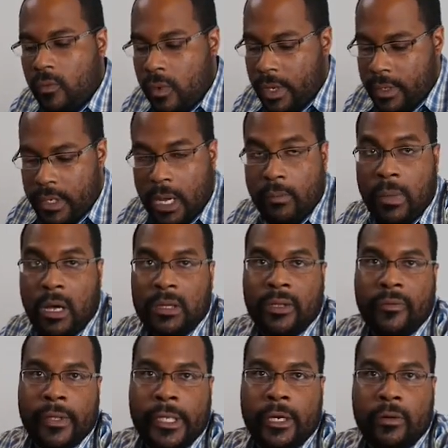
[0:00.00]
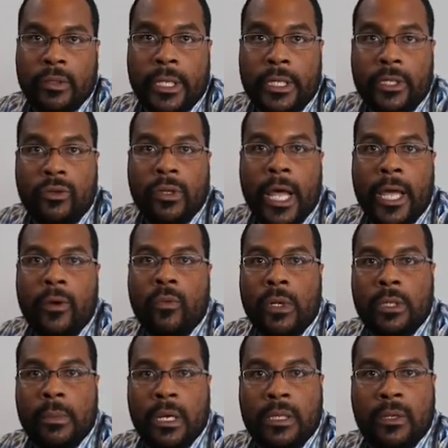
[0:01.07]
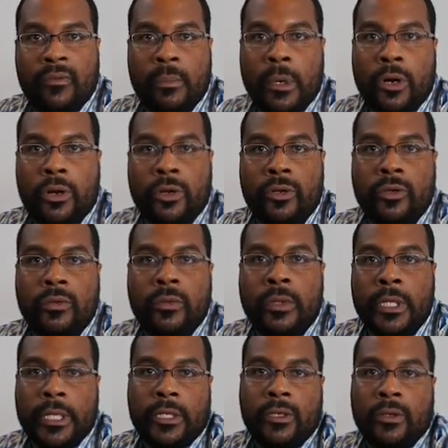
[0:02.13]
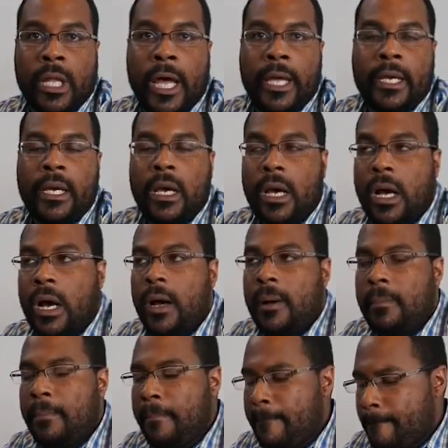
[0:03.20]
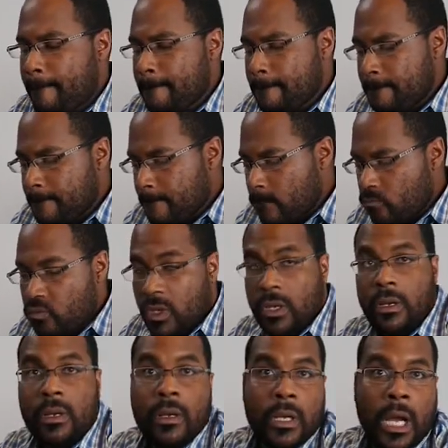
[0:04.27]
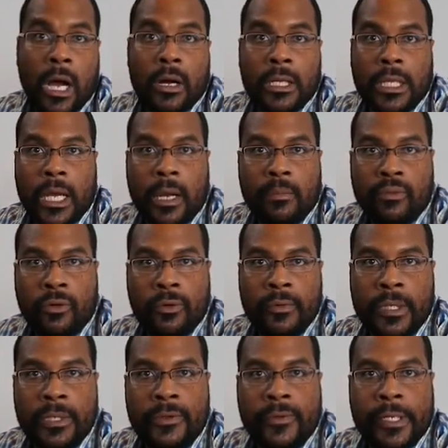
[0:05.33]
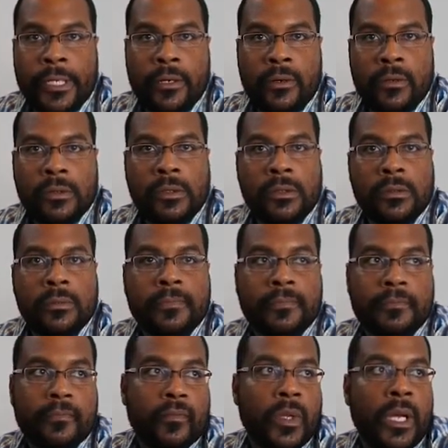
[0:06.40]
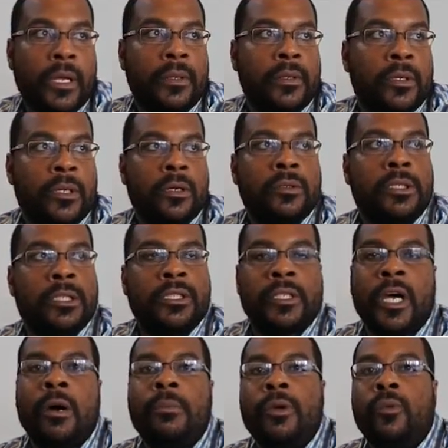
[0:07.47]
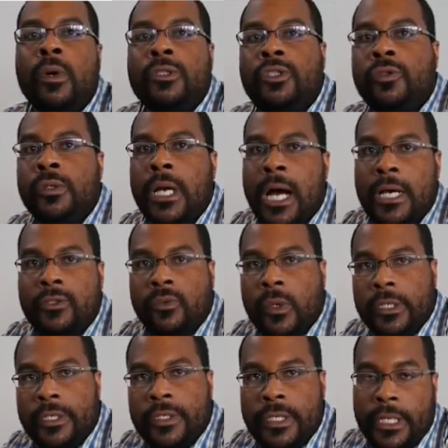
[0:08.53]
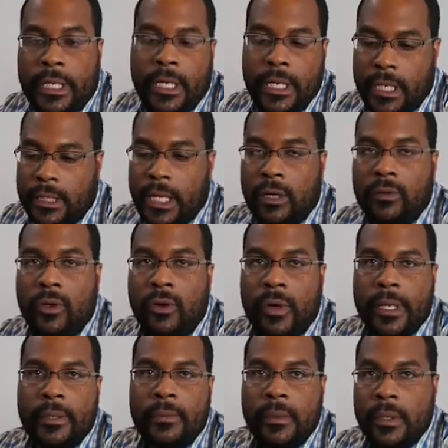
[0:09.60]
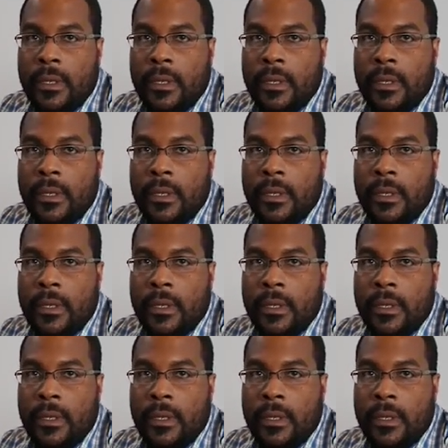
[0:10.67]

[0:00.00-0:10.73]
What about the video didn't you like? What about the burger didn't you like? Um, how can I improve these videos? And you know, just tell me what you guys want to see and I'll do it.